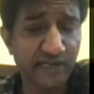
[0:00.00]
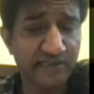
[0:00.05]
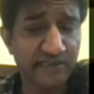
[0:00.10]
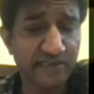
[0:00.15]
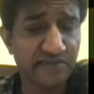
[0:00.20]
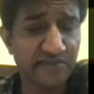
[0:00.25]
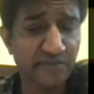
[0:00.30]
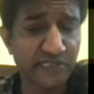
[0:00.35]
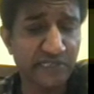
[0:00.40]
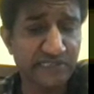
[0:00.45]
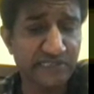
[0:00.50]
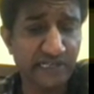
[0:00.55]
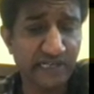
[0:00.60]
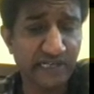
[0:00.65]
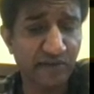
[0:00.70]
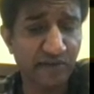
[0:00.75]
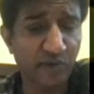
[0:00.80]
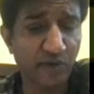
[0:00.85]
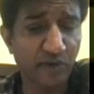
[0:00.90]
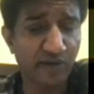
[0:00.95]
I just mentioned
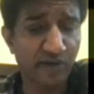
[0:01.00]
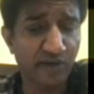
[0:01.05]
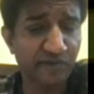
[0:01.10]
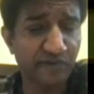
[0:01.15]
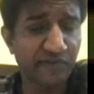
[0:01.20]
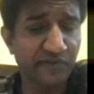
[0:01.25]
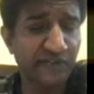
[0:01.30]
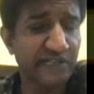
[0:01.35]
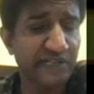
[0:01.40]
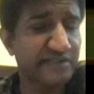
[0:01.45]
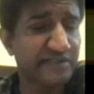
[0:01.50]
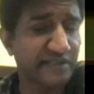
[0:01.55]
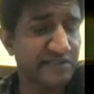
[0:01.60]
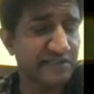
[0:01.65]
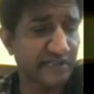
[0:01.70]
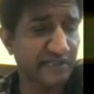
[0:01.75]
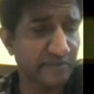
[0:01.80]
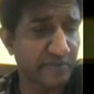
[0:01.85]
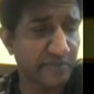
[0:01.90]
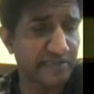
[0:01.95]
like 15th
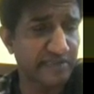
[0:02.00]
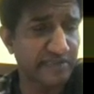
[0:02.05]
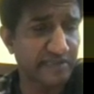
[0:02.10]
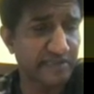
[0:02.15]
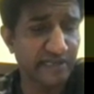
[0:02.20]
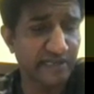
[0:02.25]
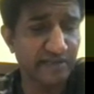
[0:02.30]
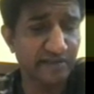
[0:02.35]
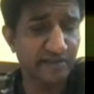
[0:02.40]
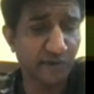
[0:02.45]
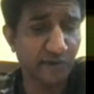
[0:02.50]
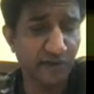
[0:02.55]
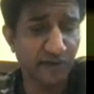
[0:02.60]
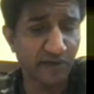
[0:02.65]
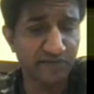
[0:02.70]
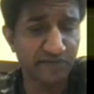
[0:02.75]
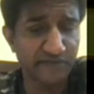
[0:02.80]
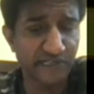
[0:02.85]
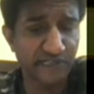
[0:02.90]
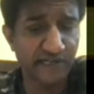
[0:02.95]
century BC,
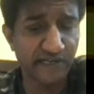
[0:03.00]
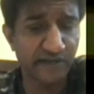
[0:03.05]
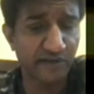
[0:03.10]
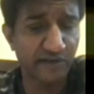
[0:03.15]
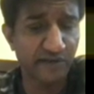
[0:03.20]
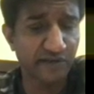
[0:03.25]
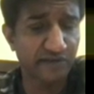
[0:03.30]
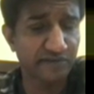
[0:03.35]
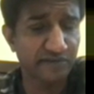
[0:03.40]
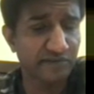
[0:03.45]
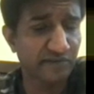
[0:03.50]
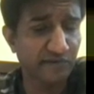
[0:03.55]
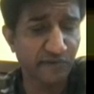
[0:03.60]
wall of Jericho.